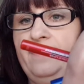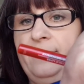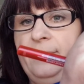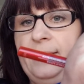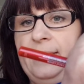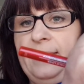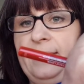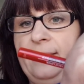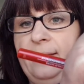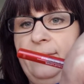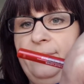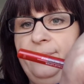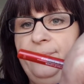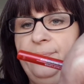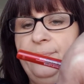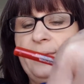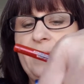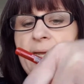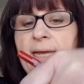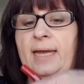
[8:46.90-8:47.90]
There you go.
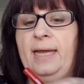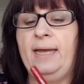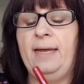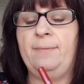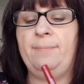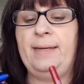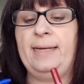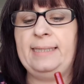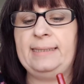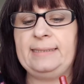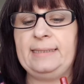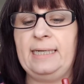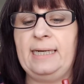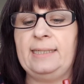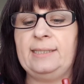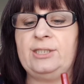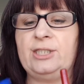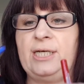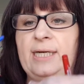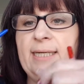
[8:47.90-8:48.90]
Bare
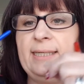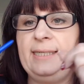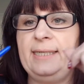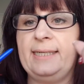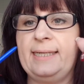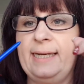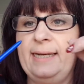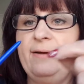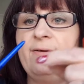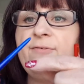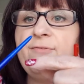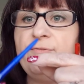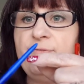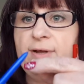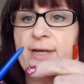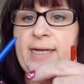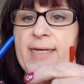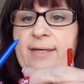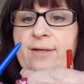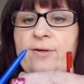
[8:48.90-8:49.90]
touch, and you get a
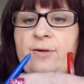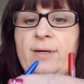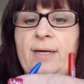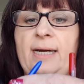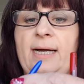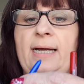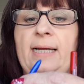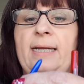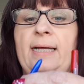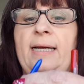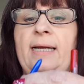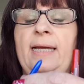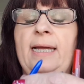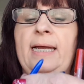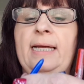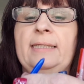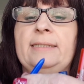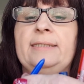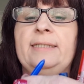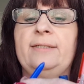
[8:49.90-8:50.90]
really good colour.
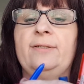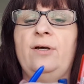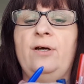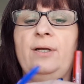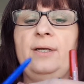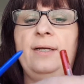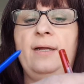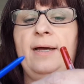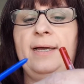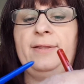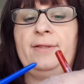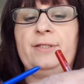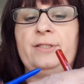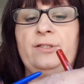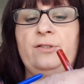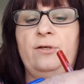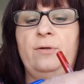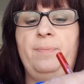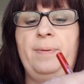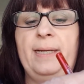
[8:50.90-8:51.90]
So not like the
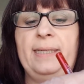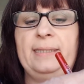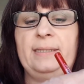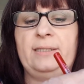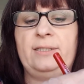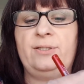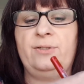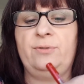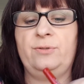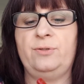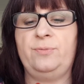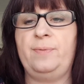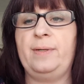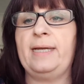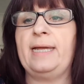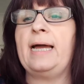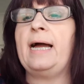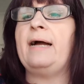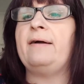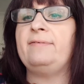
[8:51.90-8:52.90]
sort of pencils where
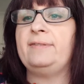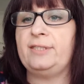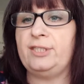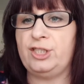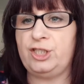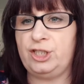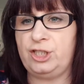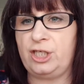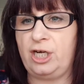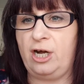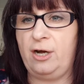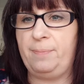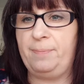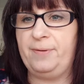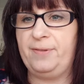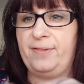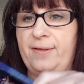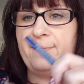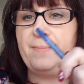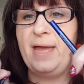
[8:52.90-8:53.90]
you're having to
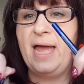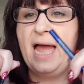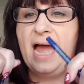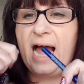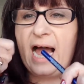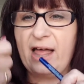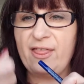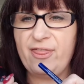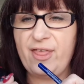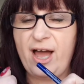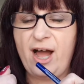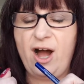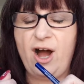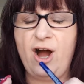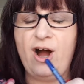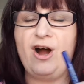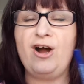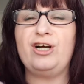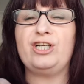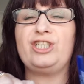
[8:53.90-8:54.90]
sharpen them and they're
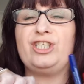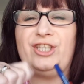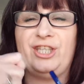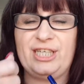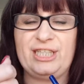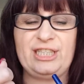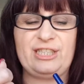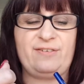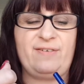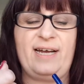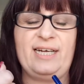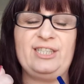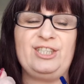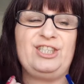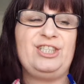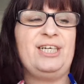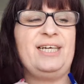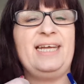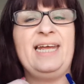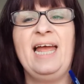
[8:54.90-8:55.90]
harsh and they're
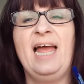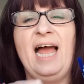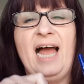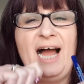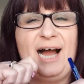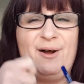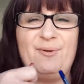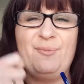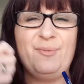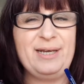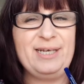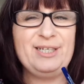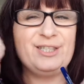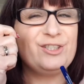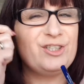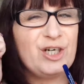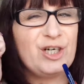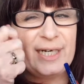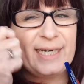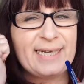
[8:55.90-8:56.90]
scratchy, and when you're
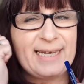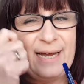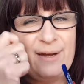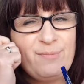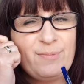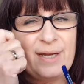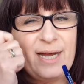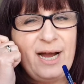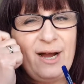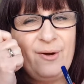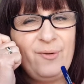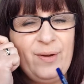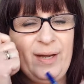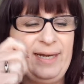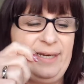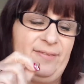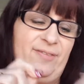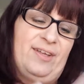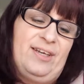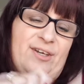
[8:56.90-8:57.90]
trying to get them
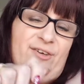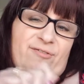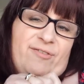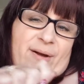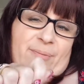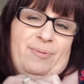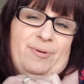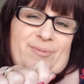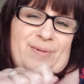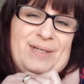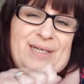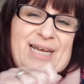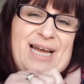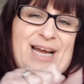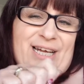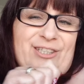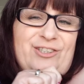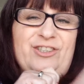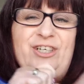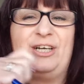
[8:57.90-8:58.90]
going and then you're rubbing them on your
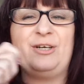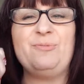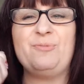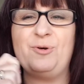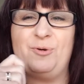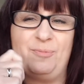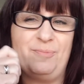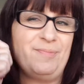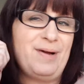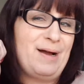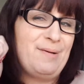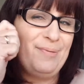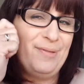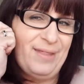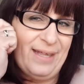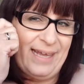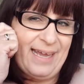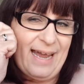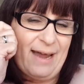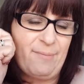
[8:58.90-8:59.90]
hand trying to warm them up and
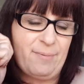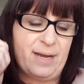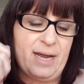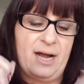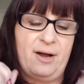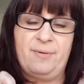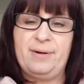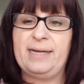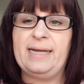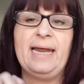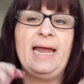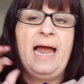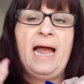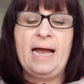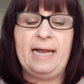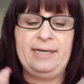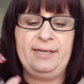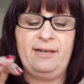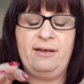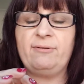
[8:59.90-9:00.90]
then get them going
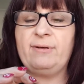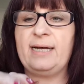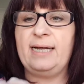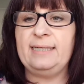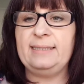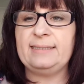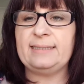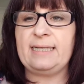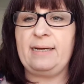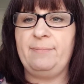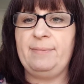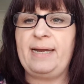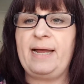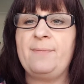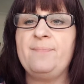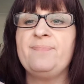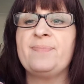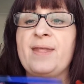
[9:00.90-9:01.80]
and no colours coming out,